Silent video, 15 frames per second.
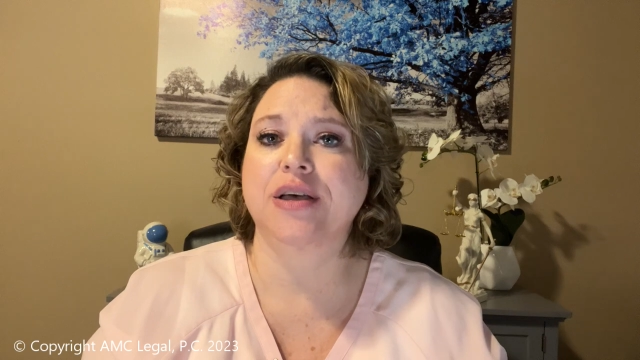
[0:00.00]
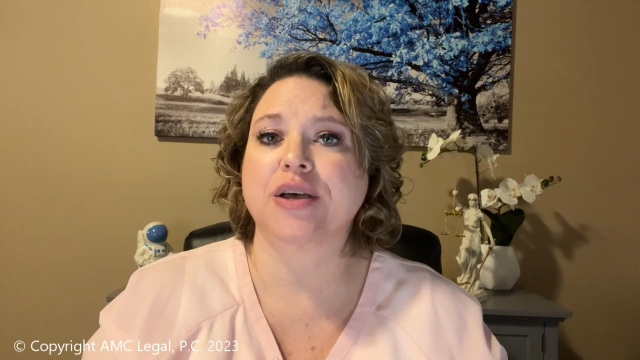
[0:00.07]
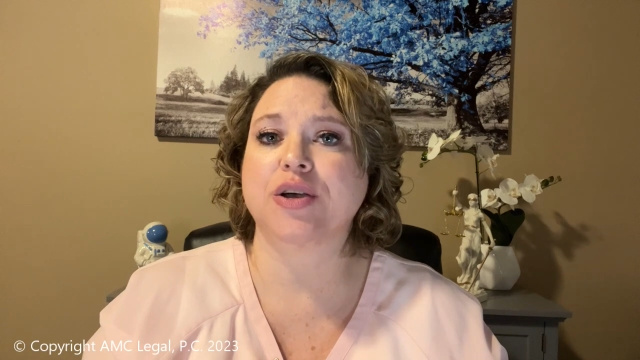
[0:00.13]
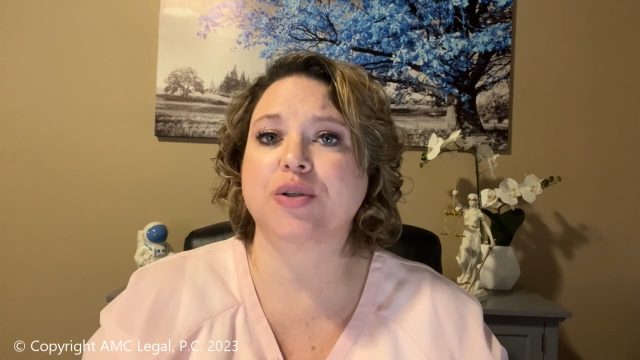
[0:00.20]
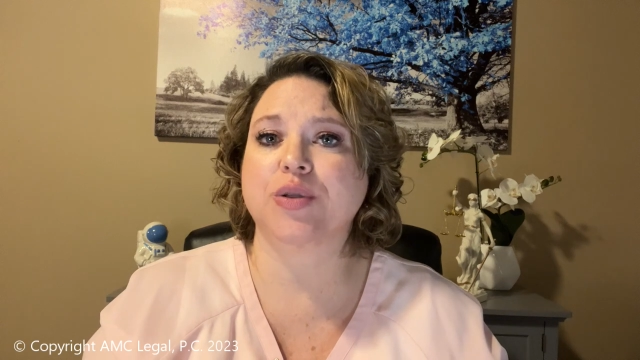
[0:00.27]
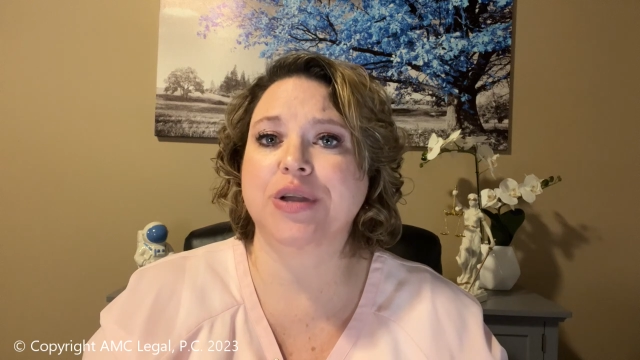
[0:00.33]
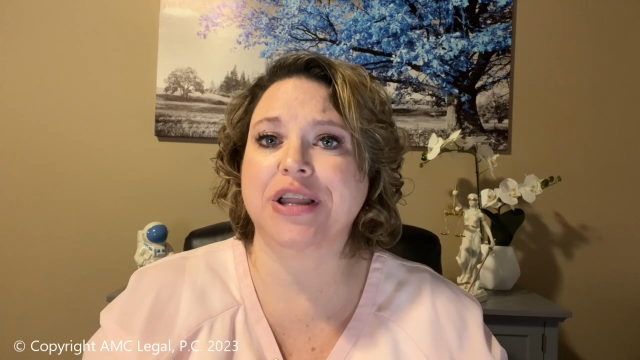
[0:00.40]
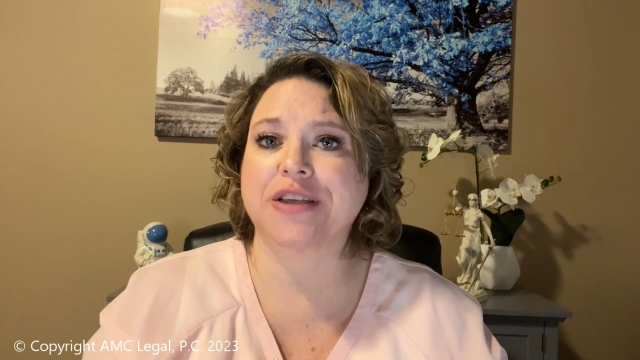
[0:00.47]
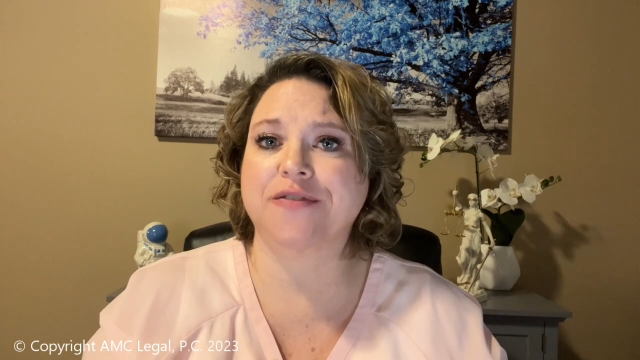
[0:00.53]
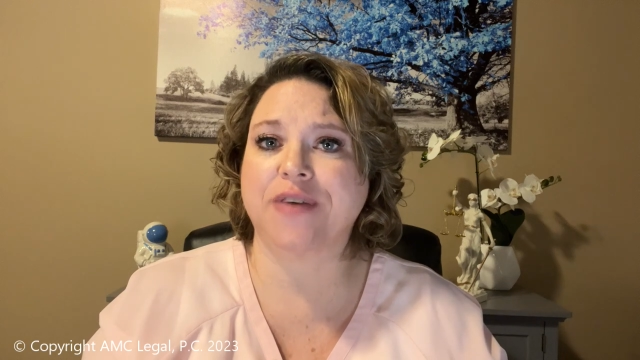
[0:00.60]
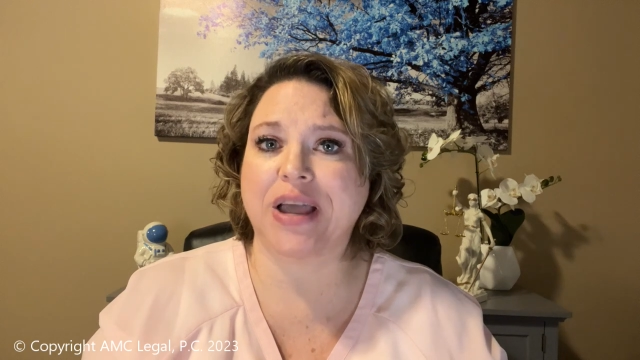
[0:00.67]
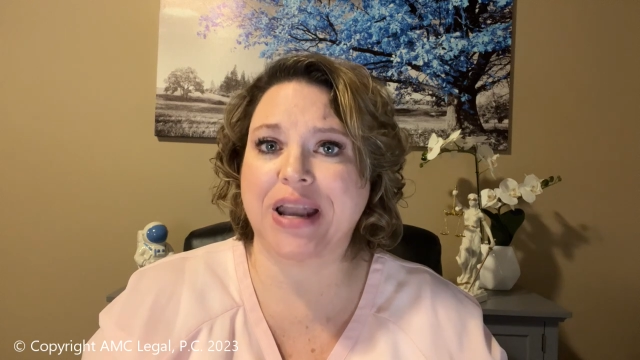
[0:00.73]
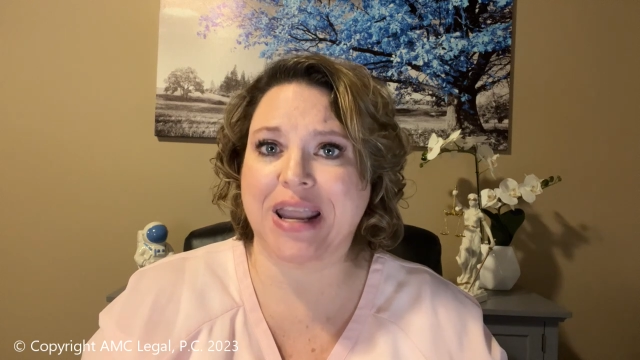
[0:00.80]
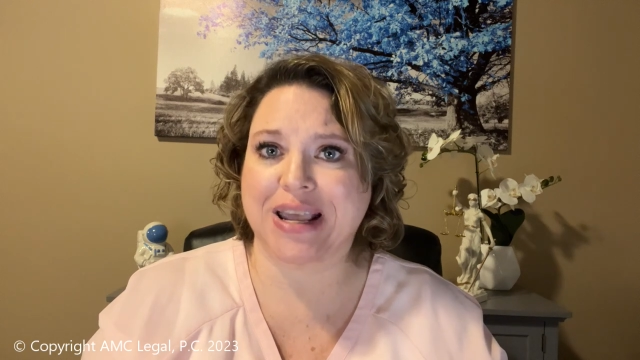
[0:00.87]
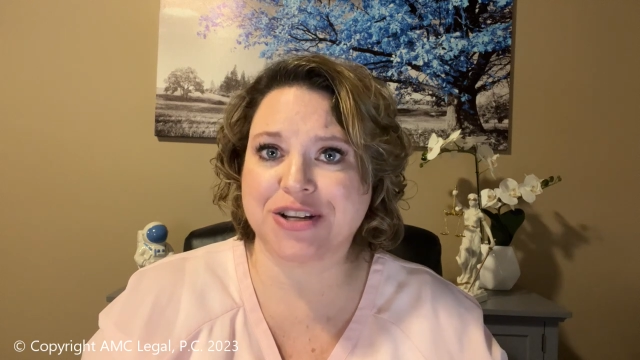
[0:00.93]
including
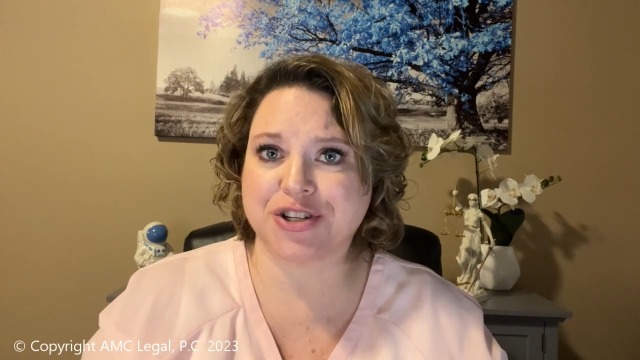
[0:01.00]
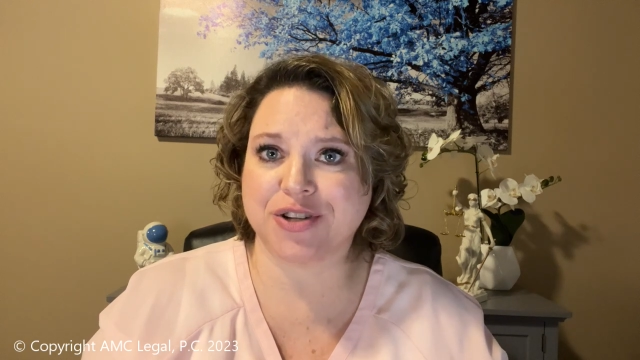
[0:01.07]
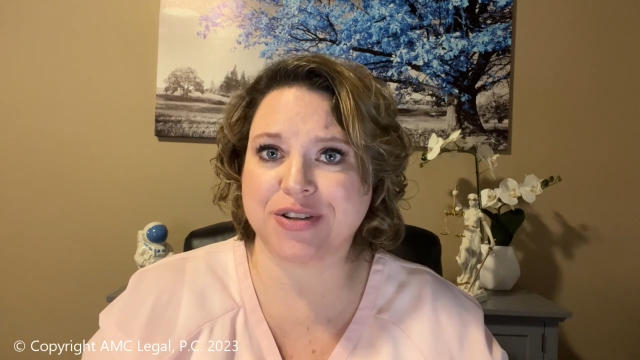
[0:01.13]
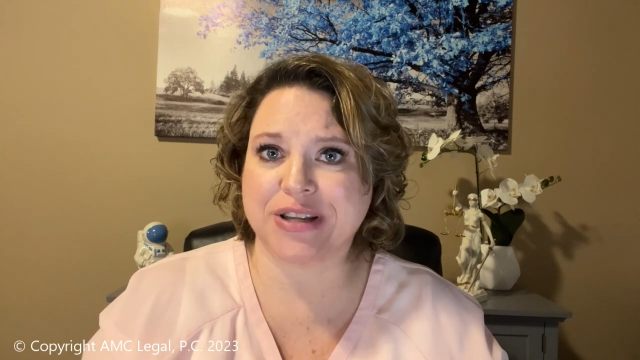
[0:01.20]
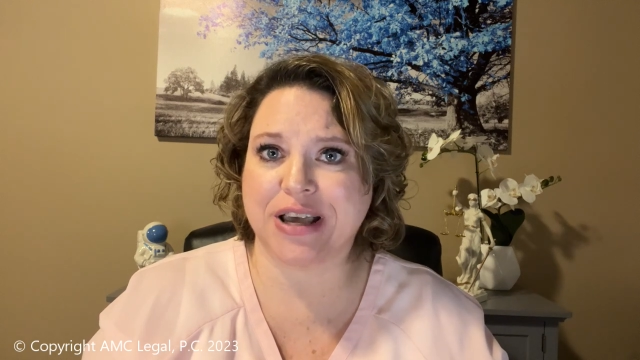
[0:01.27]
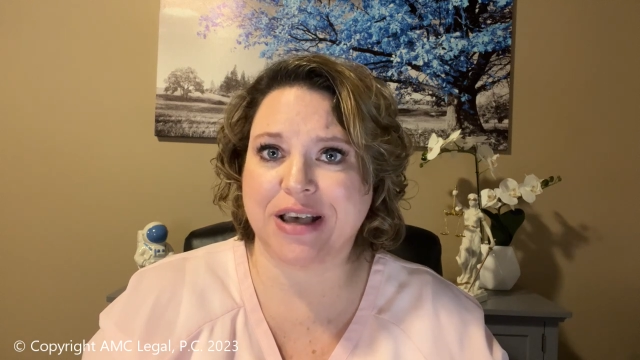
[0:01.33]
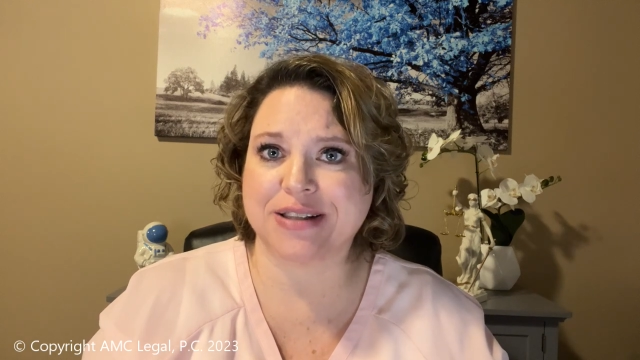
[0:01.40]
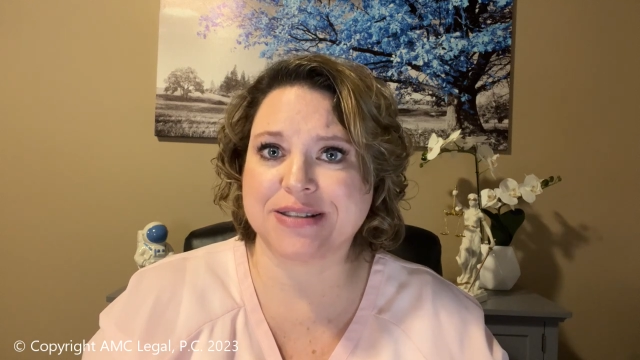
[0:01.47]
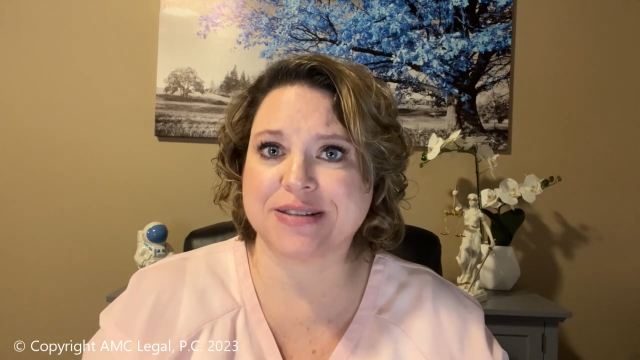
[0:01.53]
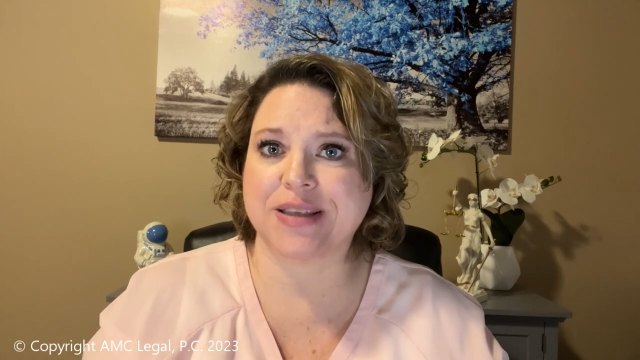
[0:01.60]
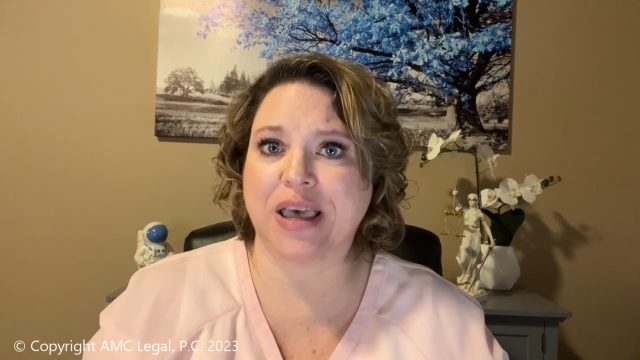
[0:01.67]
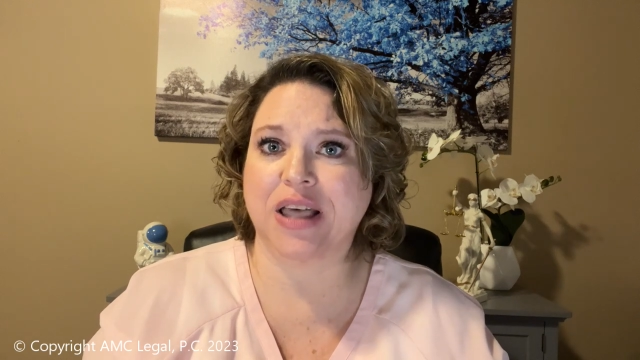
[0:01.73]
financial debts